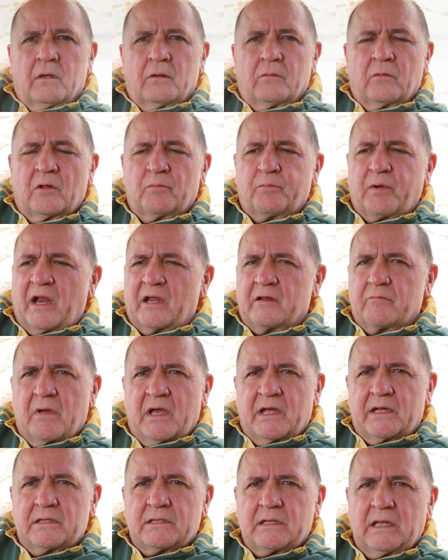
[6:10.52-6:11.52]
Well,
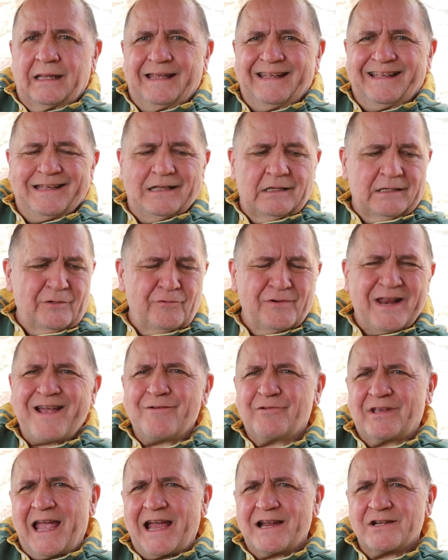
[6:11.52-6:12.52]
playmate, you
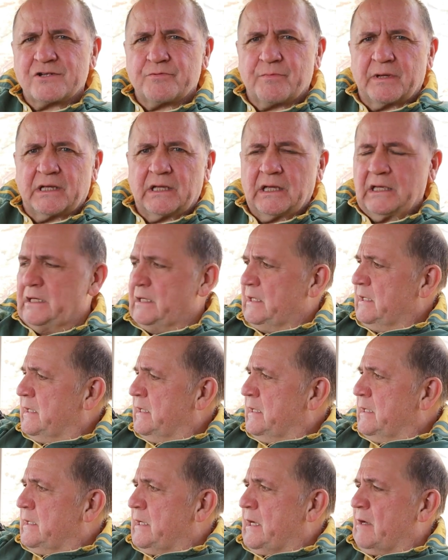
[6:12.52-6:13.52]
now catch me
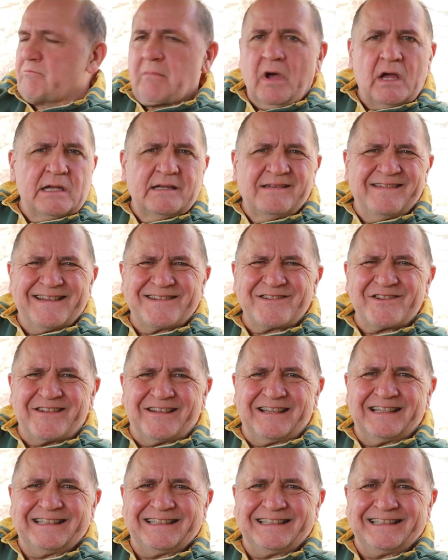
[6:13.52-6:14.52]
at my leisure.